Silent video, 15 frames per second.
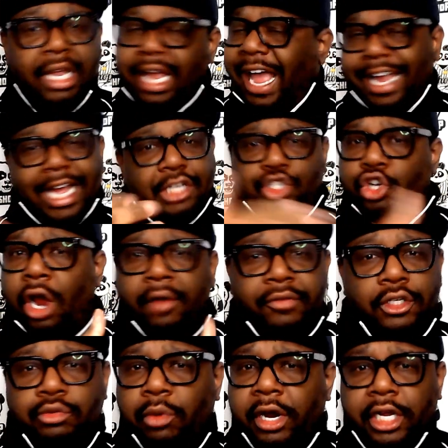I got
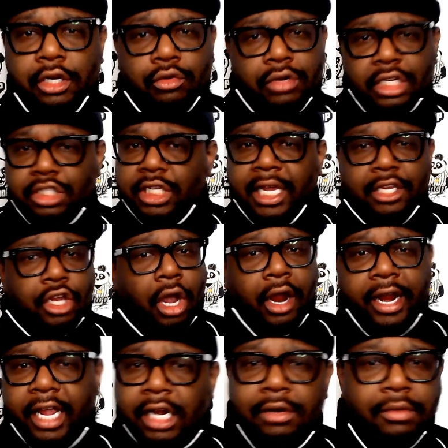Jarvis working on the
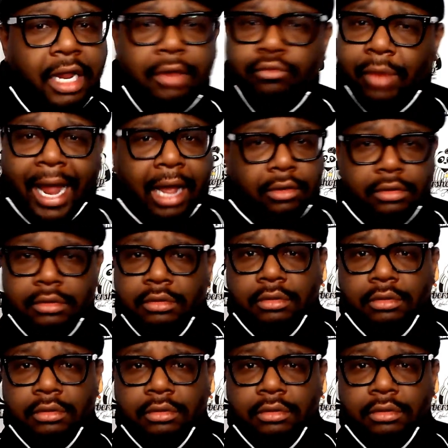10-yard in route.